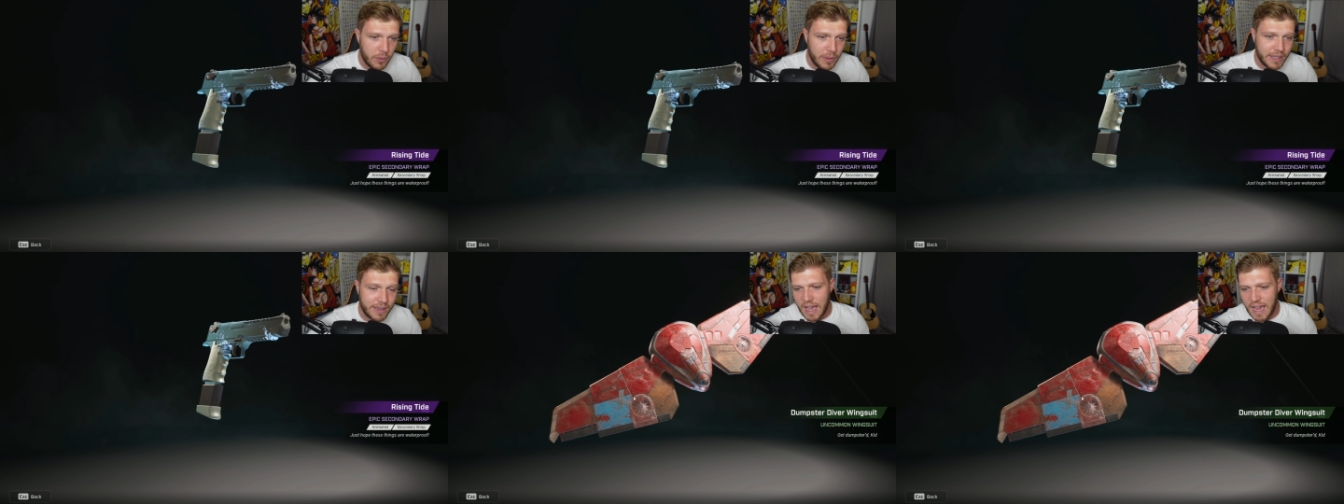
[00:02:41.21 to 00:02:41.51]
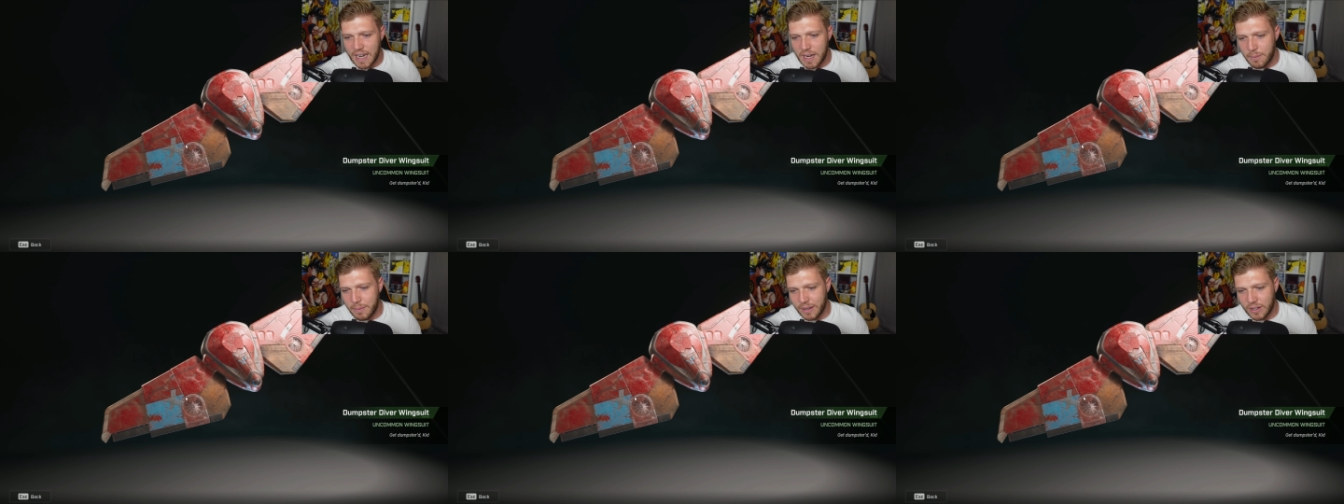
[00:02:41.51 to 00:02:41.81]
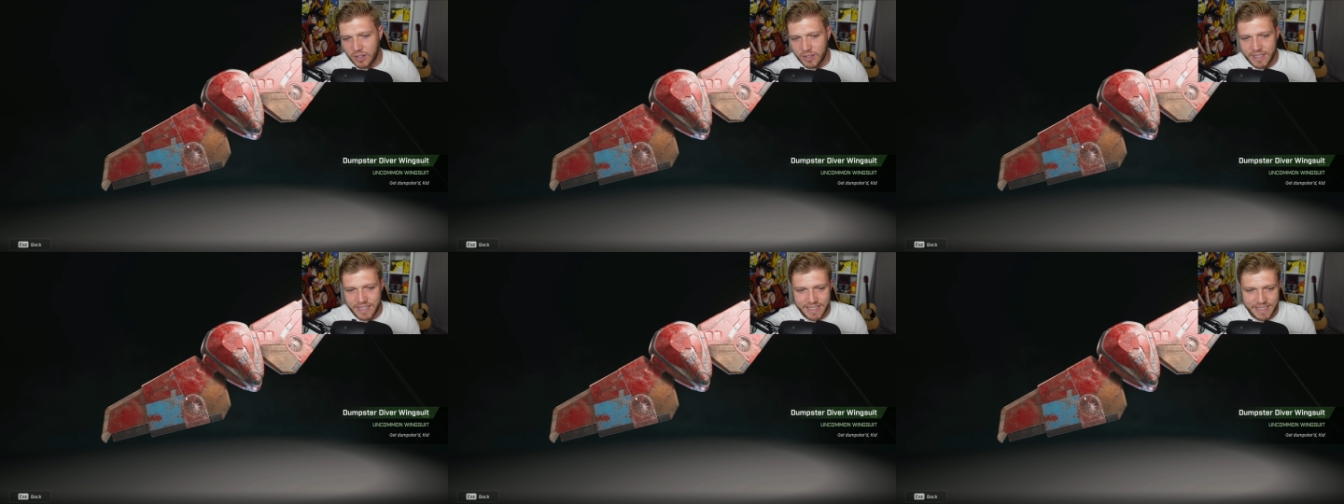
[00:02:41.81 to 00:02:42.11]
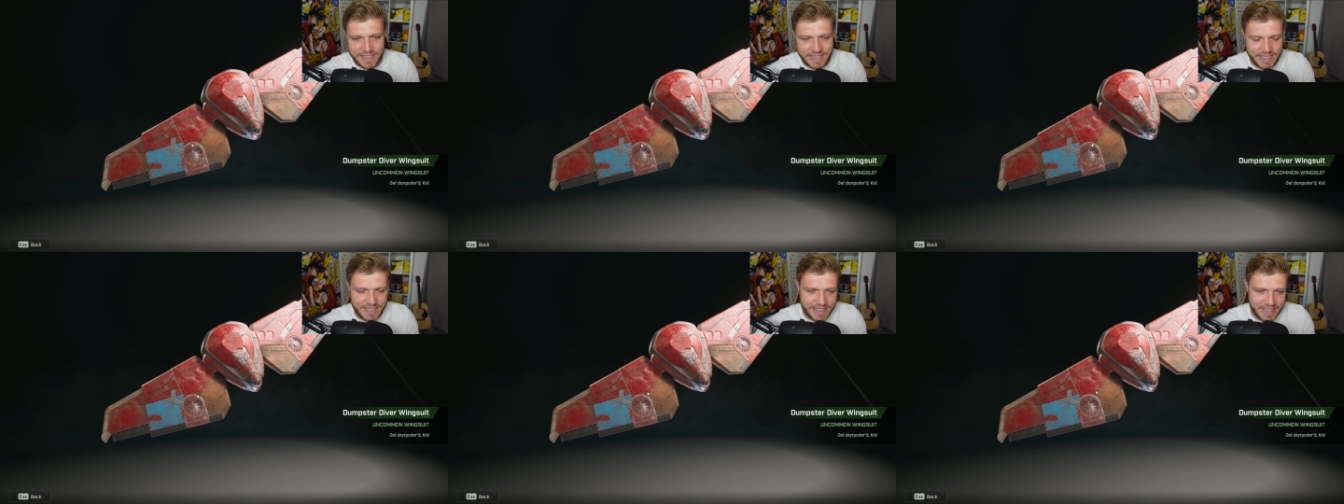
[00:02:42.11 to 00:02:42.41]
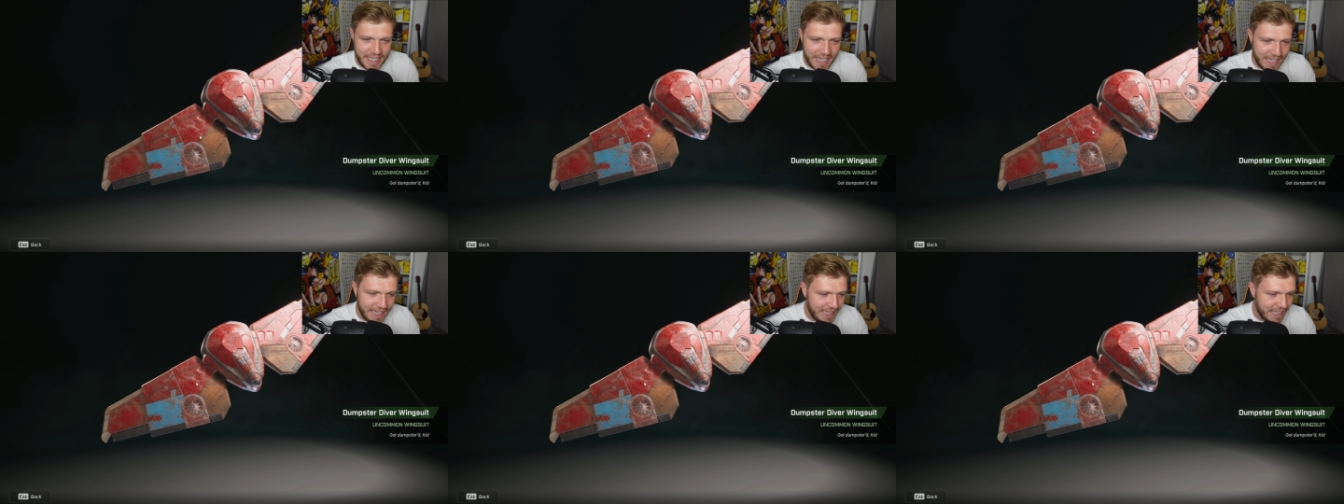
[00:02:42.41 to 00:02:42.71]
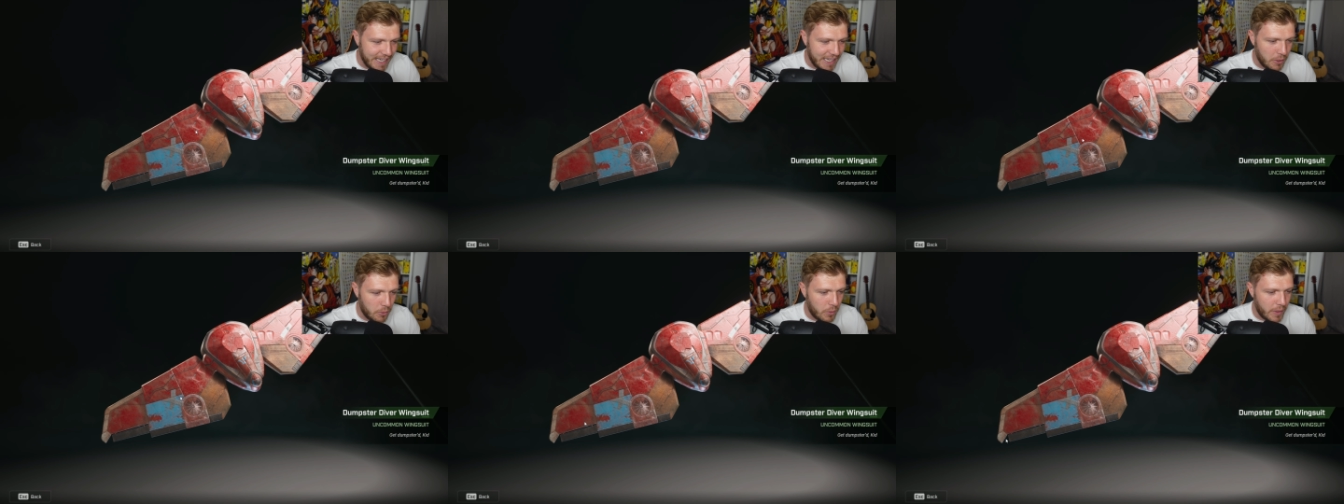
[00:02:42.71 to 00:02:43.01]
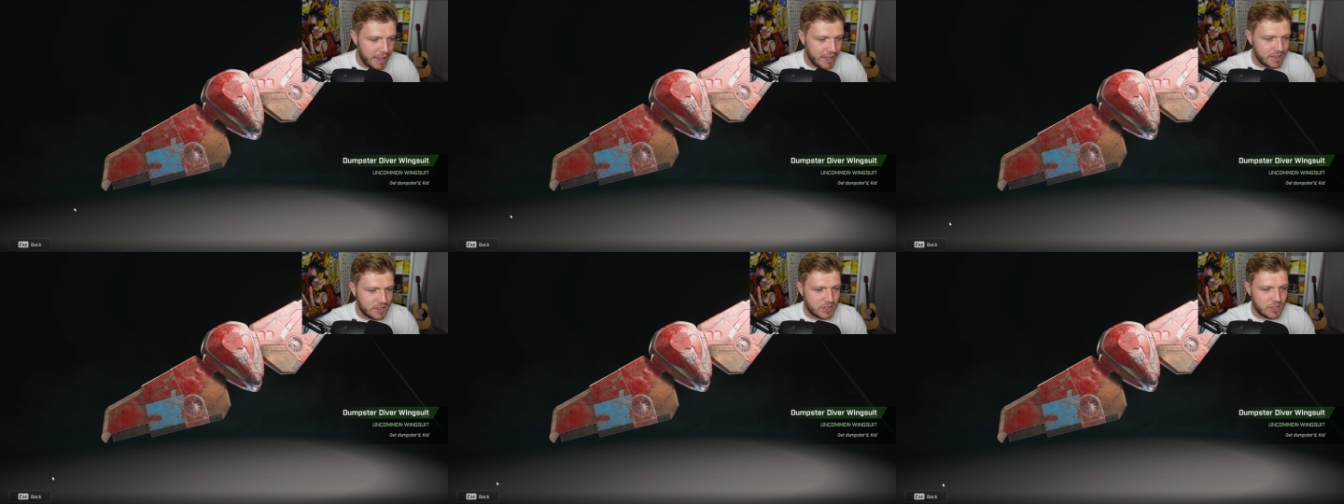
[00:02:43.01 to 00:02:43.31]
And then we got this stinky
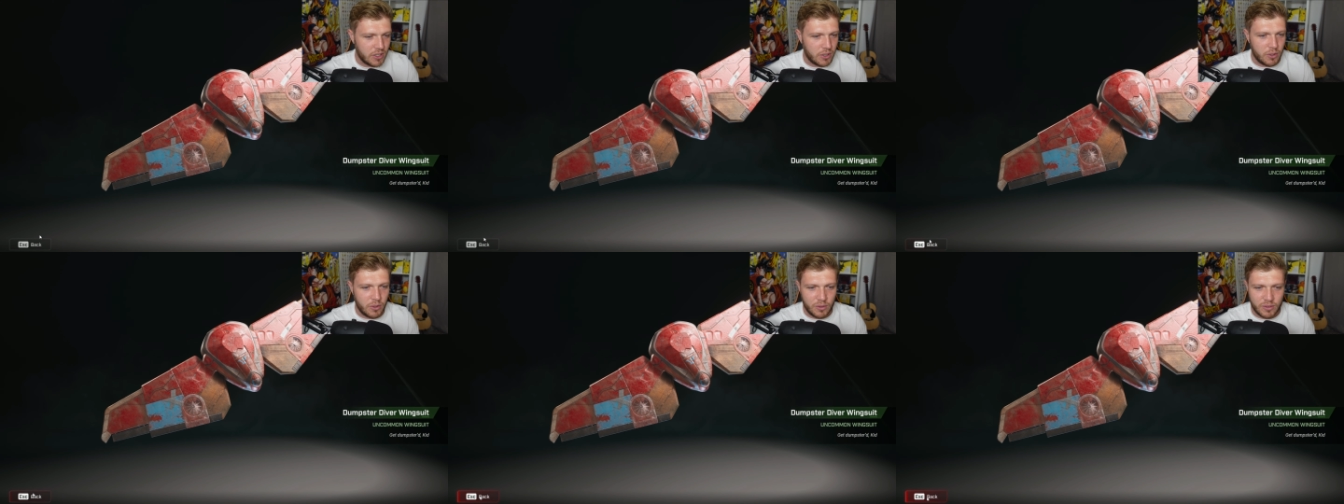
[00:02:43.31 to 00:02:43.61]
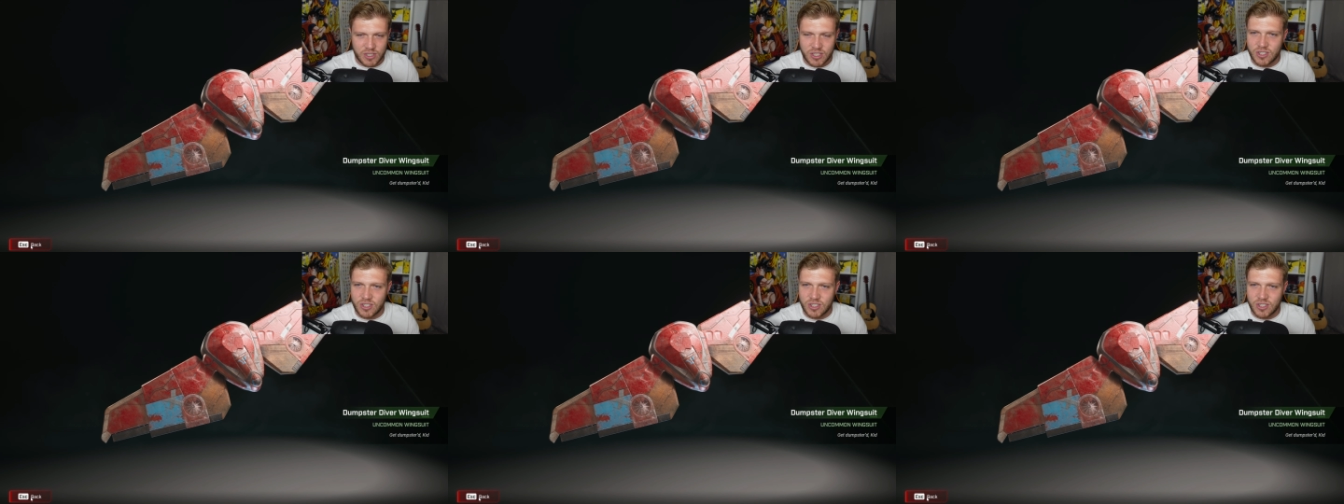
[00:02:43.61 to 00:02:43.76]
wingsuit.